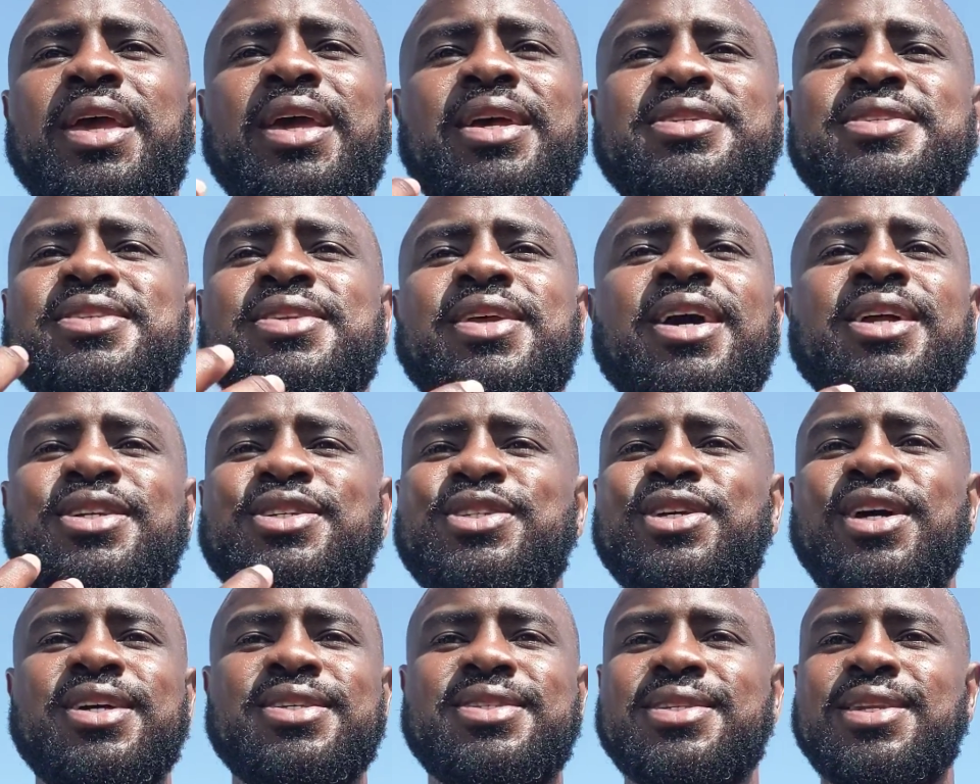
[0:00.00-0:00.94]
it's not
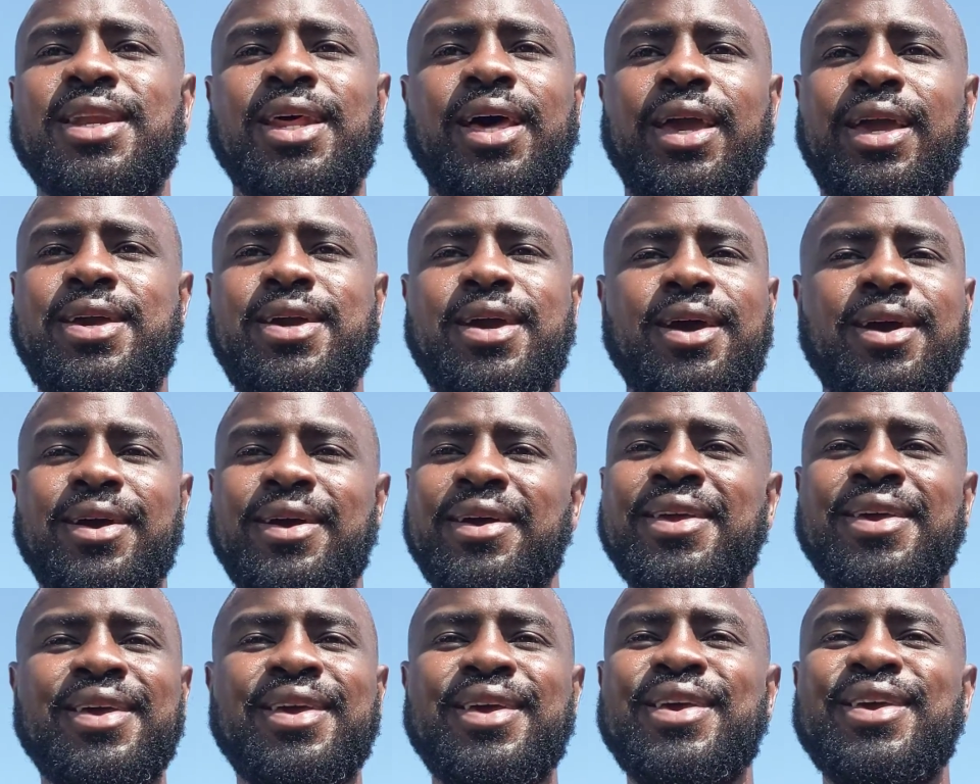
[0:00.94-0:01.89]
just like,
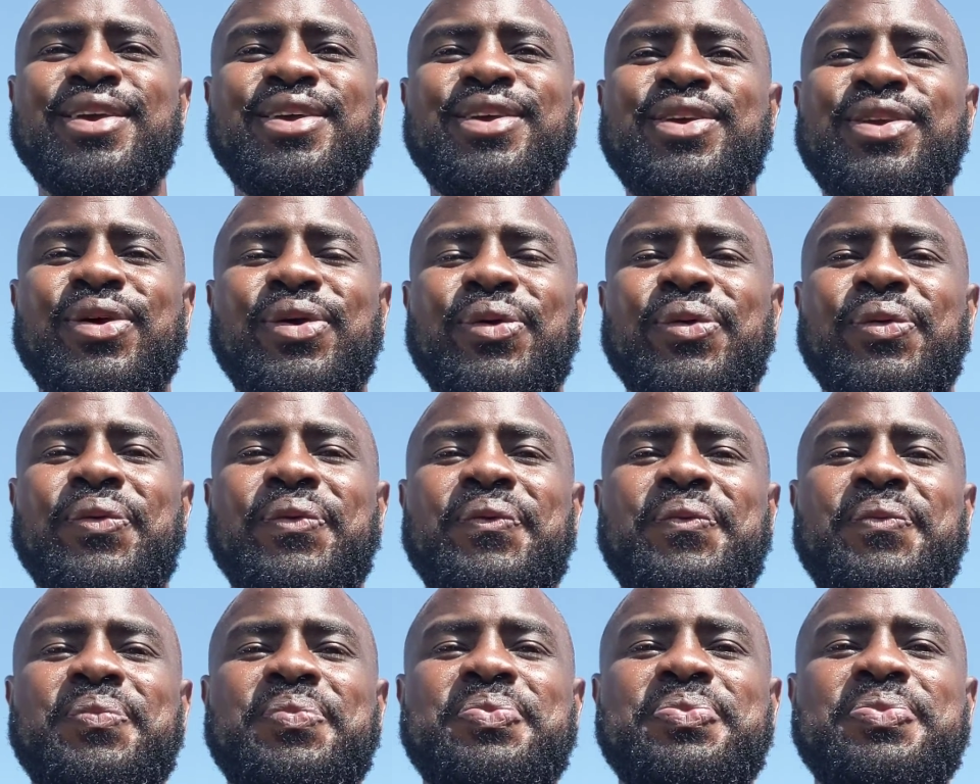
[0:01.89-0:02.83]
you know,
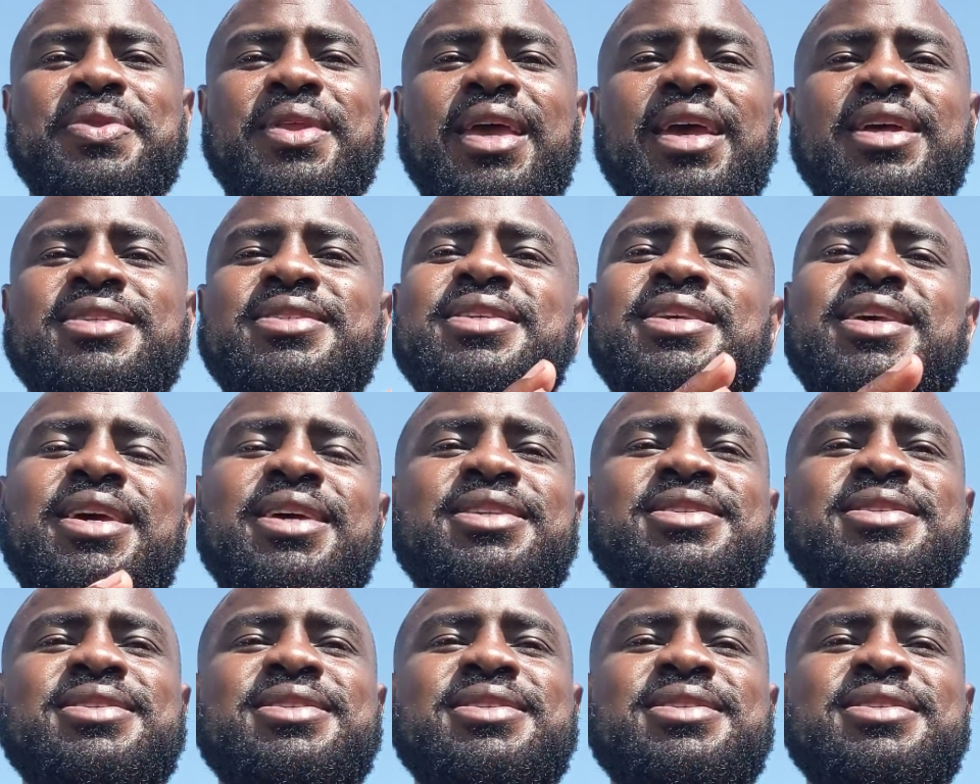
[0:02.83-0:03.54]
it's